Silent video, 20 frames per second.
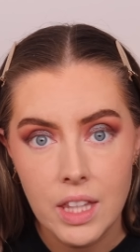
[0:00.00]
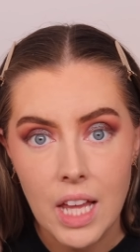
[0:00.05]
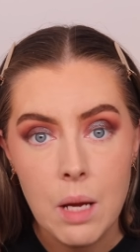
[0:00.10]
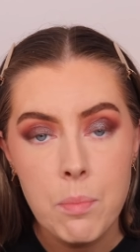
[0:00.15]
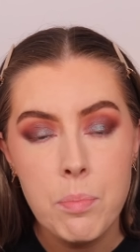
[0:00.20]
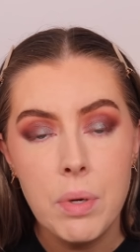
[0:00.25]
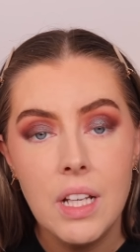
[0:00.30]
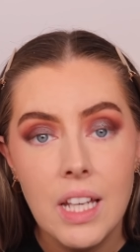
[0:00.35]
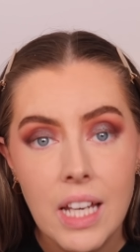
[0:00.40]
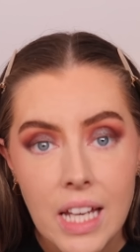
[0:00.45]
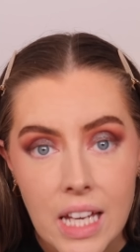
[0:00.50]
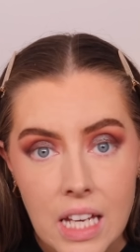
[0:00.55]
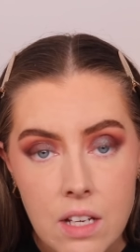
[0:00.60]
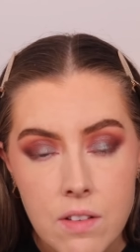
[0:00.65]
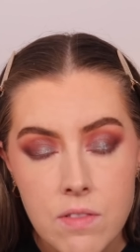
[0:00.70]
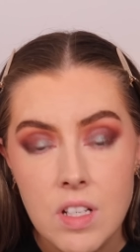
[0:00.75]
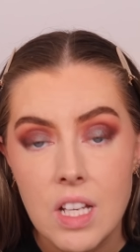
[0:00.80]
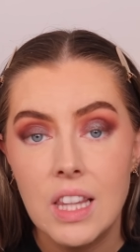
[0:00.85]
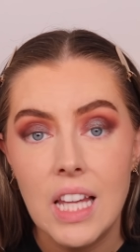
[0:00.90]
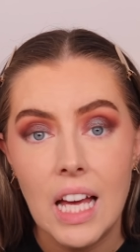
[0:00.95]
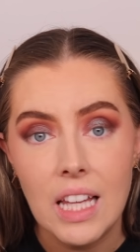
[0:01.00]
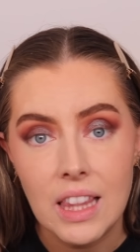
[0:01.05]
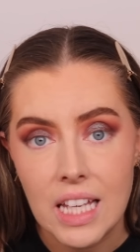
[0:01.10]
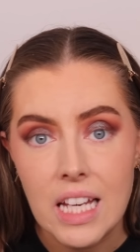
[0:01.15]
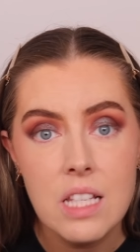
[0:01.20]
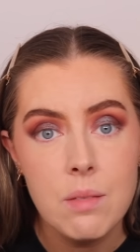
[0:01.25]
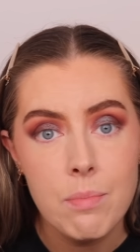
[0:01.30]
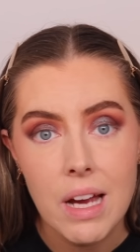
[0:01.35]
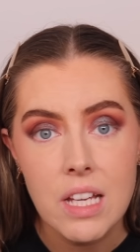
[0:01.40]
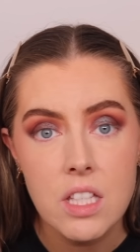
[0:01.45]
They believed that
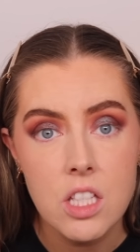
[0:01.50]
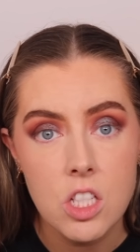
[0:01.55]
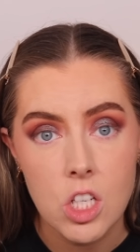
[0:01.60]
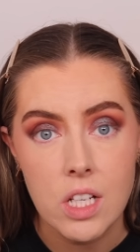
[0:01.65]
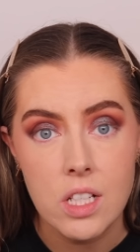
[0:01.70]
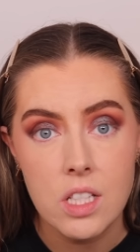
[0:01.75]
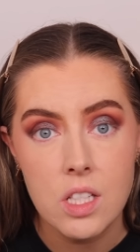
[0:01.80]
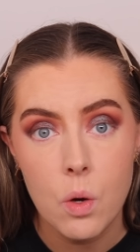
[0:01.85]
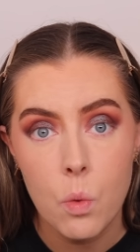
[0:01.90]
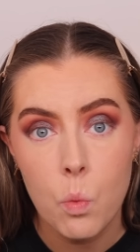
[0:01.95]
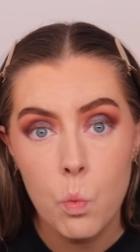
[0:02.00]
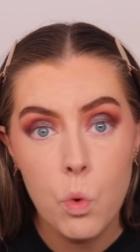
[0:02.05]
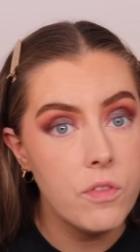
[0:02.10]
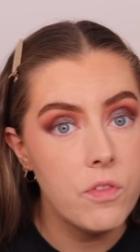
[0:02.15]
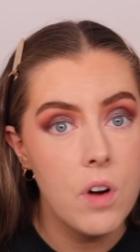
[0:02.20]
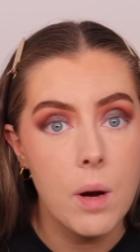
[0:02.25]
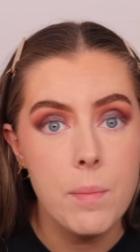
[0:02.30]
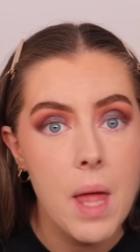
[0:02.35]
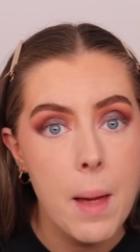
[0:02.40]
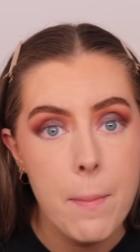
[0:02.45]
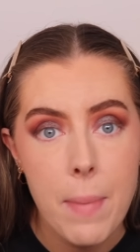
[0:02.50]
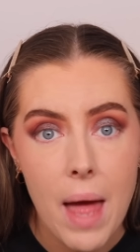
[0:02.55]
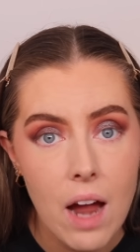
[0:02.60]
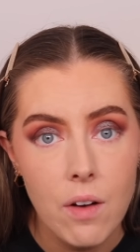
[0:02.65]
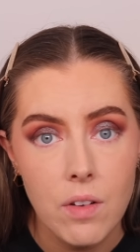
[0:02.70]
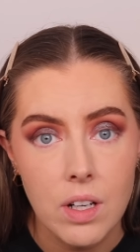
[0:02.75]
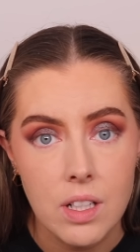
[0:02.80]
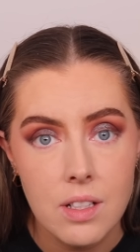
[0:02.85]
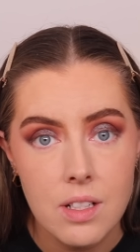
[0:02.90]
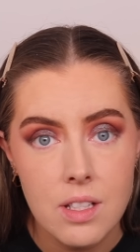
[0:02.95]
these messages were from their
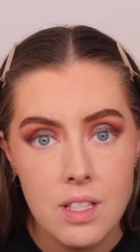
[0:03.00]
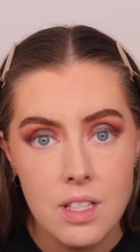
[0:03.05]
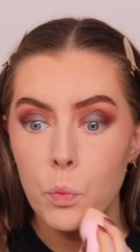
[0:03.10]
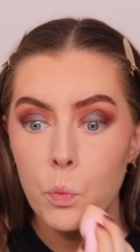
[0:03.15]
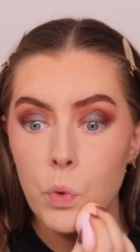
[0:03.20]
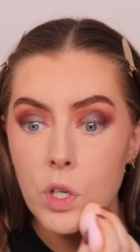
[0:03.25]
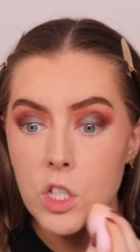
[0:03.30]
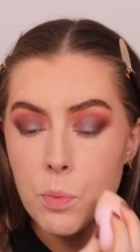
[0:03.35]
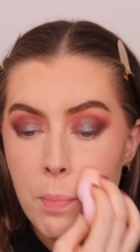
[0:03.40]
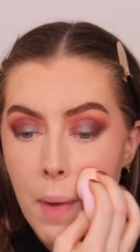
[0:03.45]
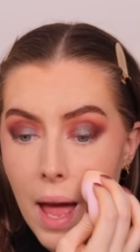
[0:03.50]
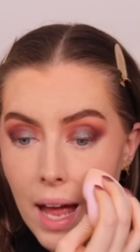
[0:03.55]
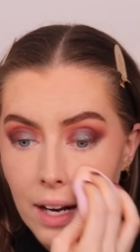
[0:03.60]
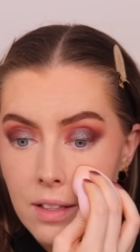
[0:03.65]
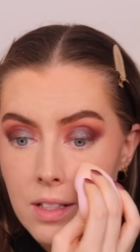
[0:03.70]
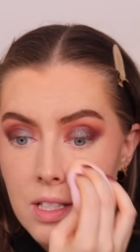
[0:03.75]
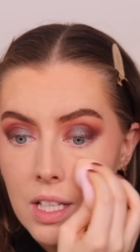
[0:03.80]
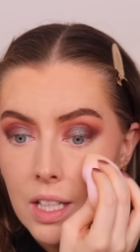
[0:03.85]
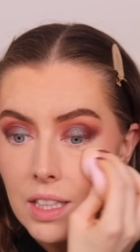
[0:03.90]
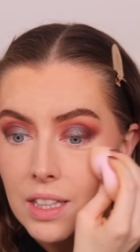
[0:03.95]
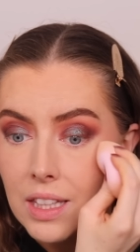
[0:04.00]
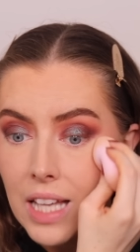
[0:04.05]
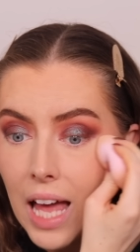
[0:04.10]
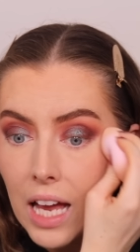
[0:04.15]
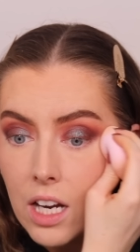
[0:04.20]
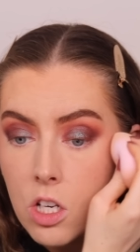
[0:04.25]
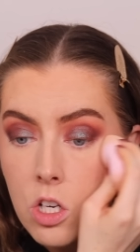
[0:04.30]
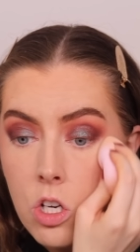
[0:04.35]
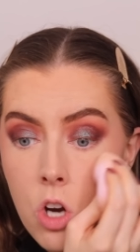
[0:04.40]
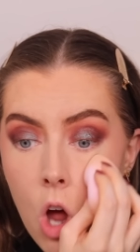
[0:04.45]
parents, which meant that
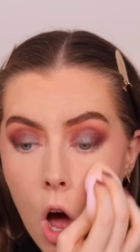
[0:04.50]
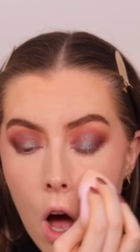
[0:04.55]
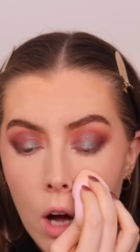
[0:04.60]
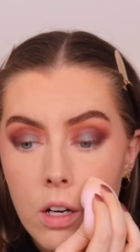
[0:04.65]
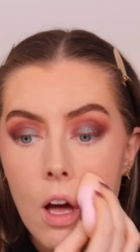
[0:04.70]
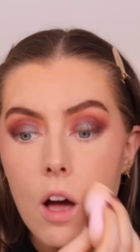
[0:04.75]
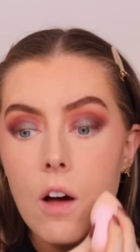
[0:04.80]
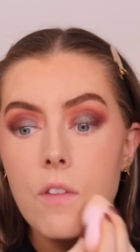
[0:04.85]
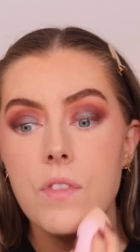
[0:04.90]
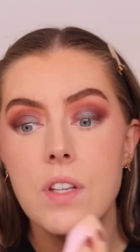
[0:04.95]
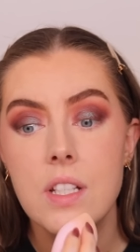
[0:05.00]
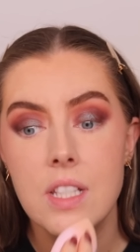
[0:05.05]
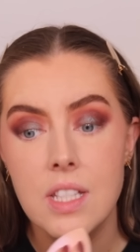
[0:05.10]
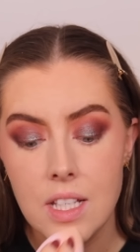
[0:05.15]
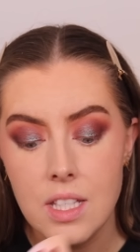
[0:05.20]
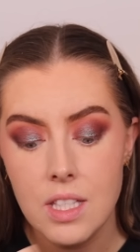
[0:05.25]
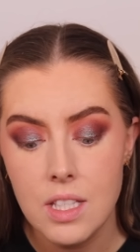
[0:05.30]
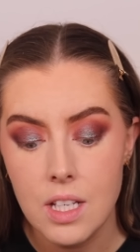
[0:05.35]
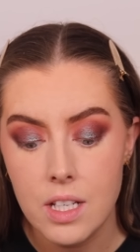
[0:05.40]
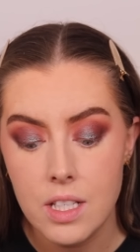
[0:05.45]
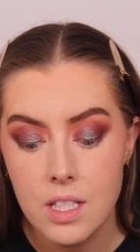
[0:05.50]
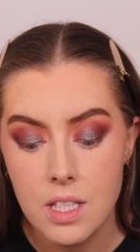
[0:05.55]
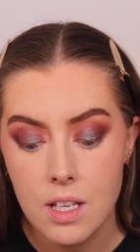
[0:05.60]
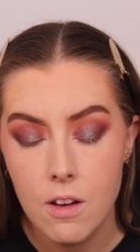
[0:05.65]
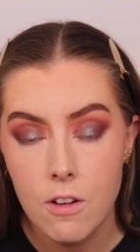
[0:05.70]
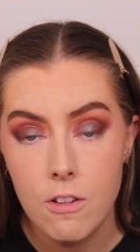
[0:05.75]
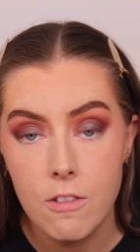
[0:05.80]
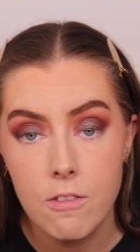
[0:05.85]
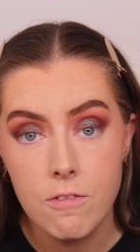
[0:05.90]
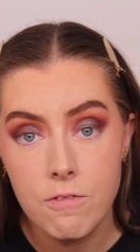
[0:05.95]
none of the sisters
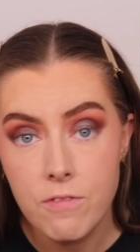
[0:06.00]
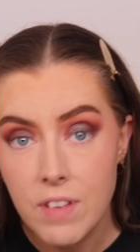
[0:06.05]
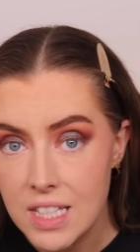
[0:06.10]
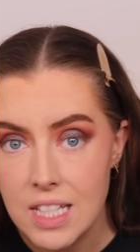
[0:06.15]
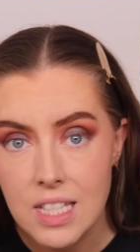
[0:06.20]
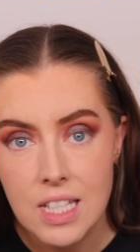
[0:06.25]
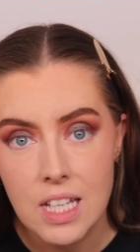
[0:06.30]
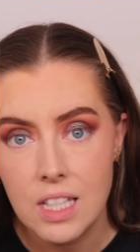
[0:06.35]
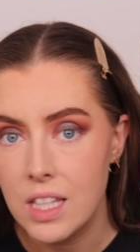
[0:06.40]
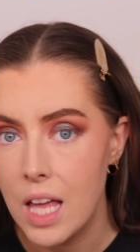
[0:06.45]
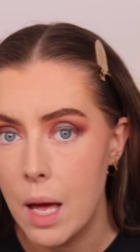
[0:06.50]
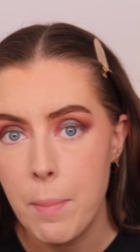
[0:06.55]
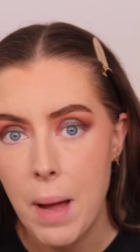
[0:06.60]
visited their